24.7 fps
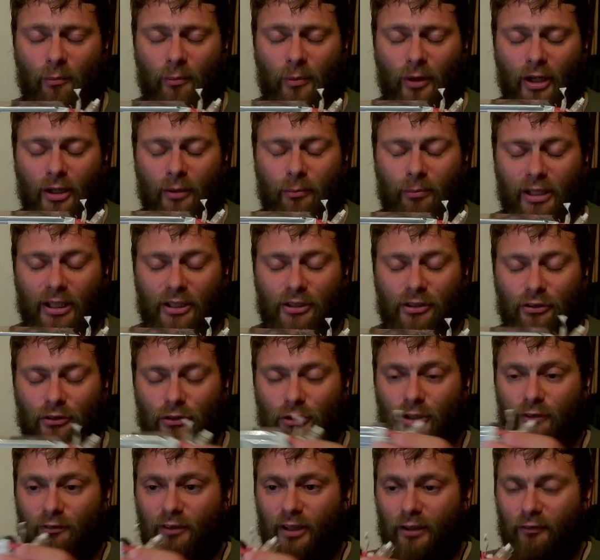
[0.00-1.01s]
by placing it
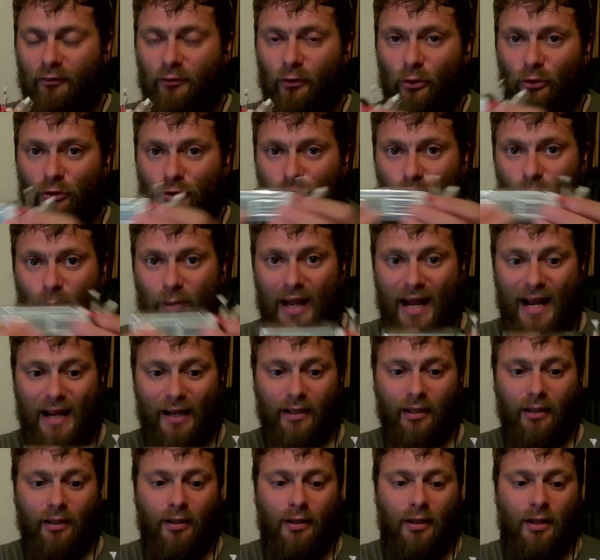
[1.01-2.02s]
too far forwards or
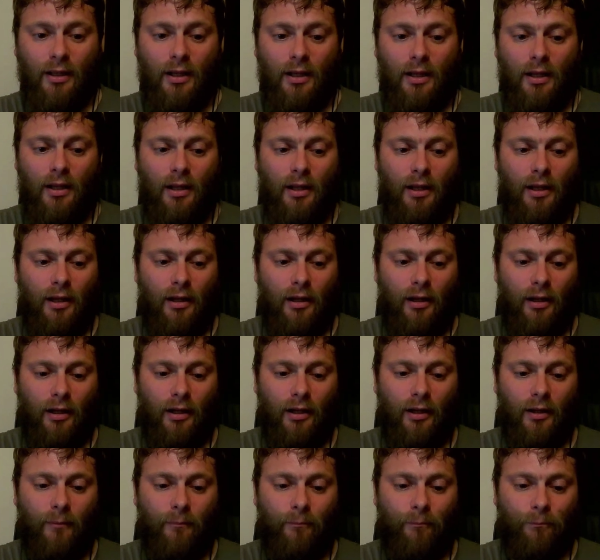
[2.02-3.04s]
back.
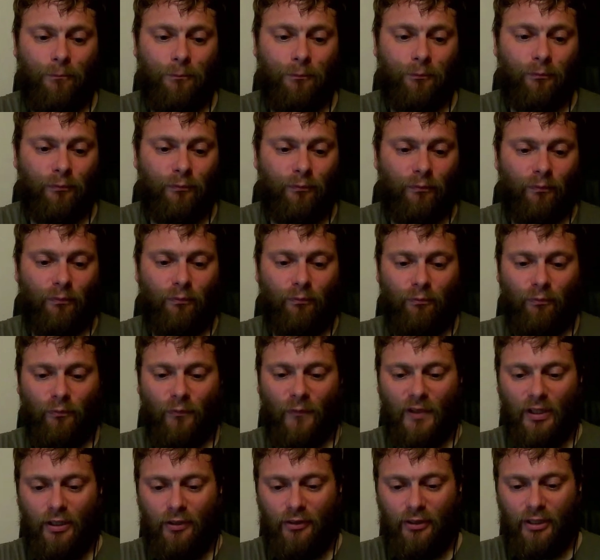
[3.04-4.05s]
The
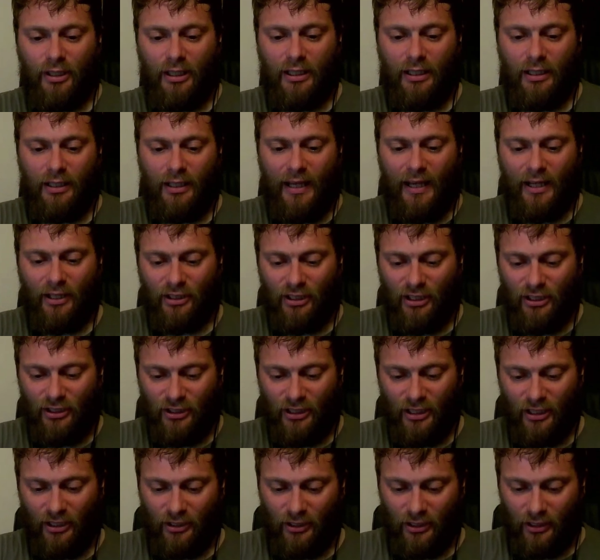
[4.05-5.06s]

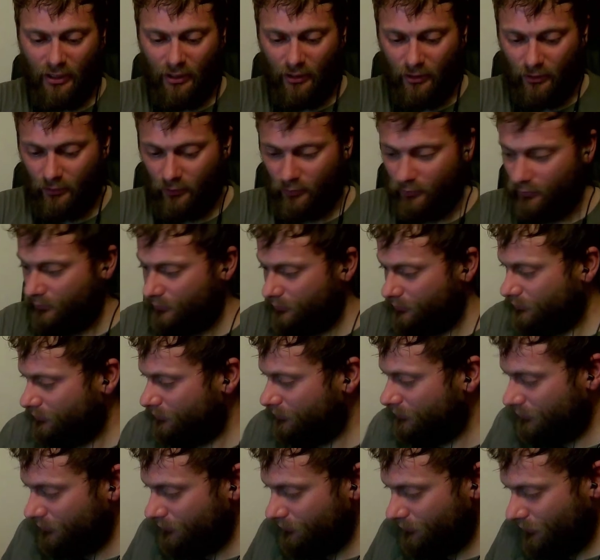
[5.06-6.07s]
XC60,
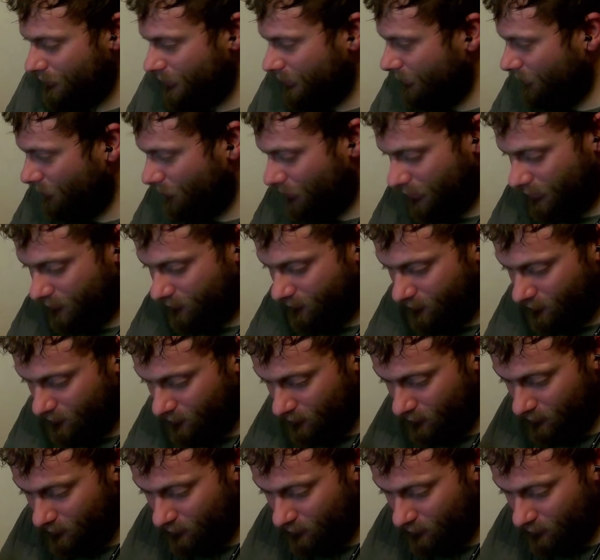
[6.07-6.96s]
let's cut this off,